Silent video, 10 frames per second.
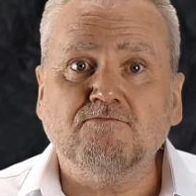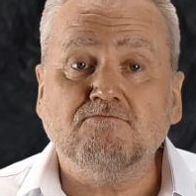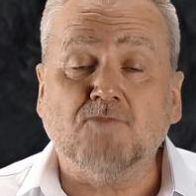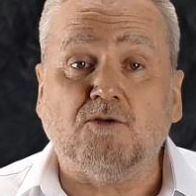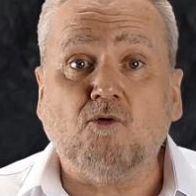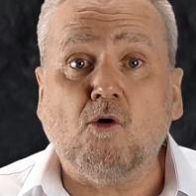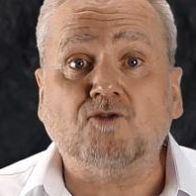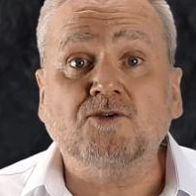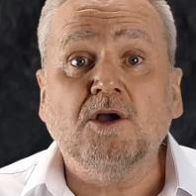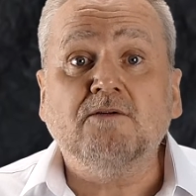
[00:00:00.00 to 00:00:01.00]
And of course,
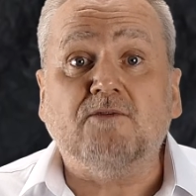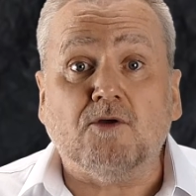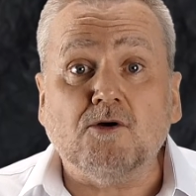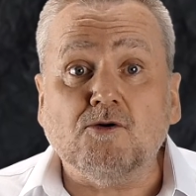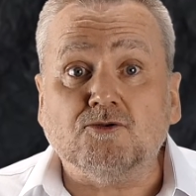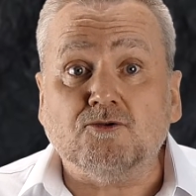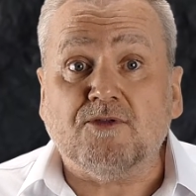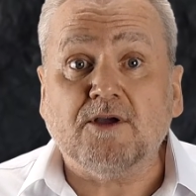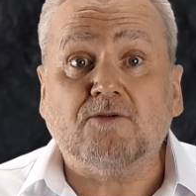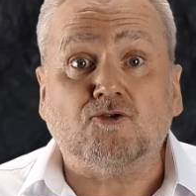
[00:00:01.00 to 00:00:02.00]
for those who
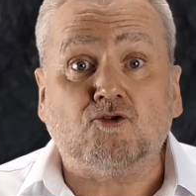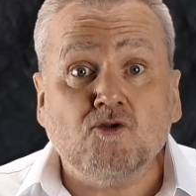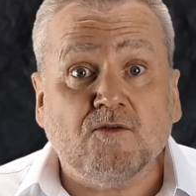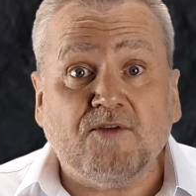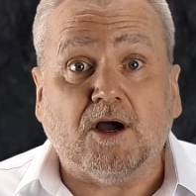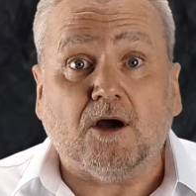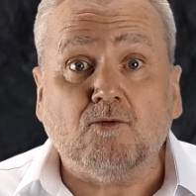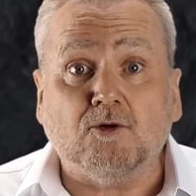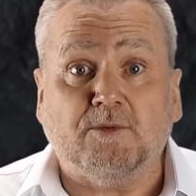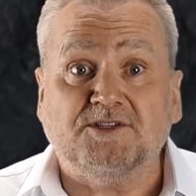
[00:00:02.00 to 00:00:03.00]
think the true figure
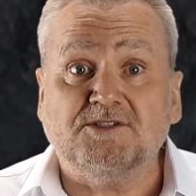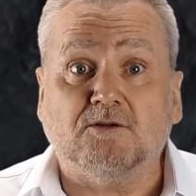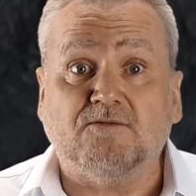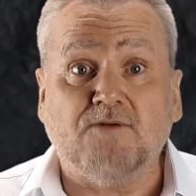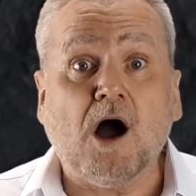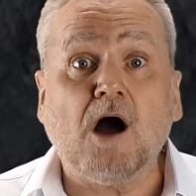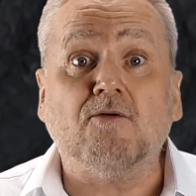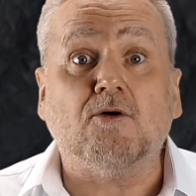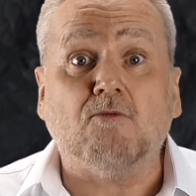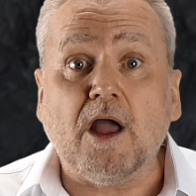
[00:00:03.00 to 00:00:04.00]
will be still
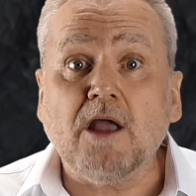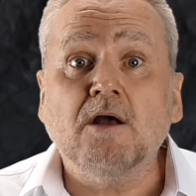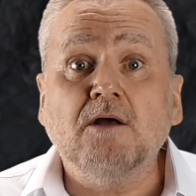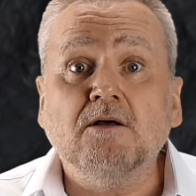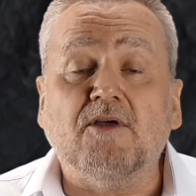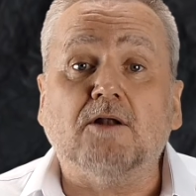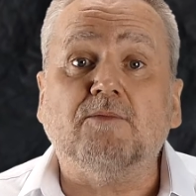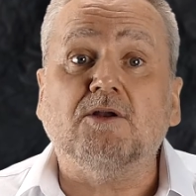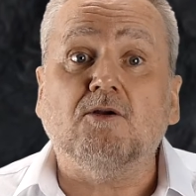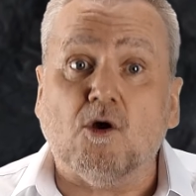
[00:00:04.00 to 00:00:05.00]
farther away, there'll
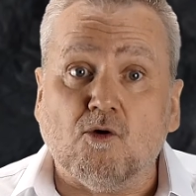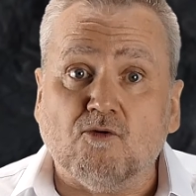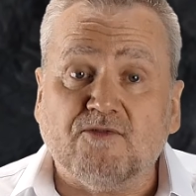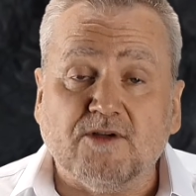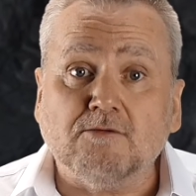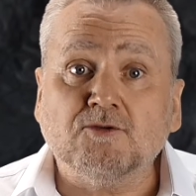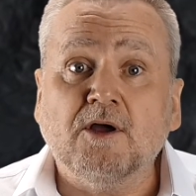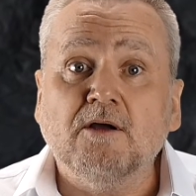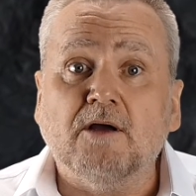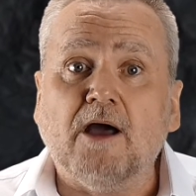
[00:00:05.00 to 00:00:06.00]
be low field
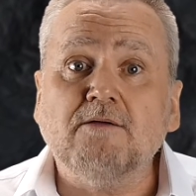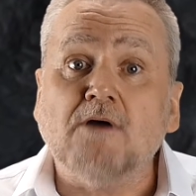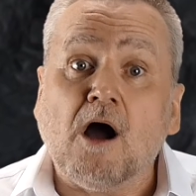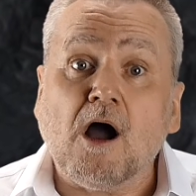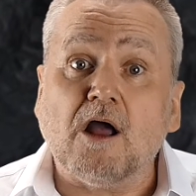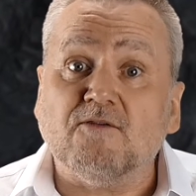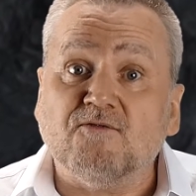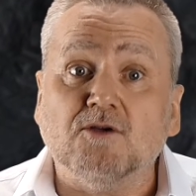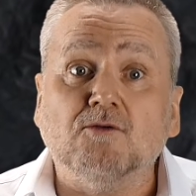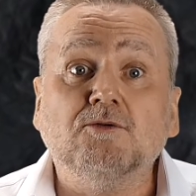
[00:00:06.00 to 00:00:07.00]
and high
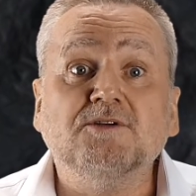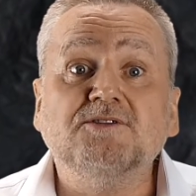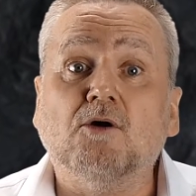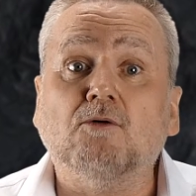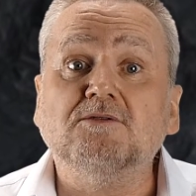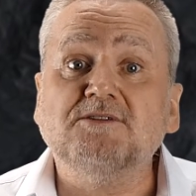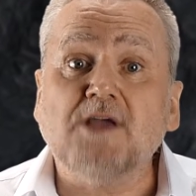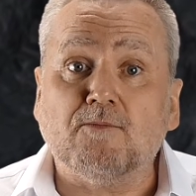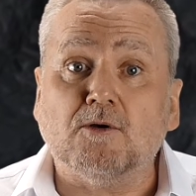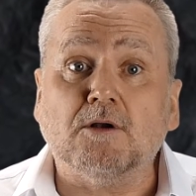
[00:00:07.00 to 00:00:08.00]
field sold
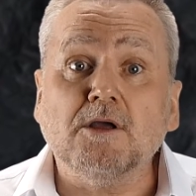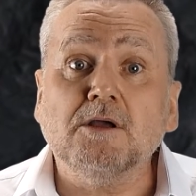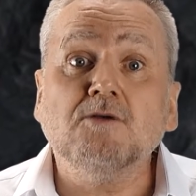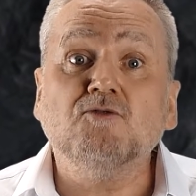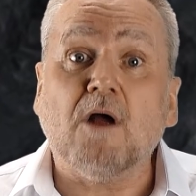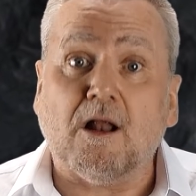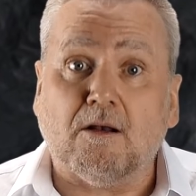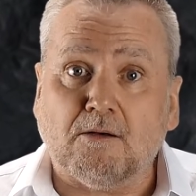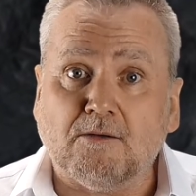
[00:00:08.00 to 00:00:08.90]
separately as well.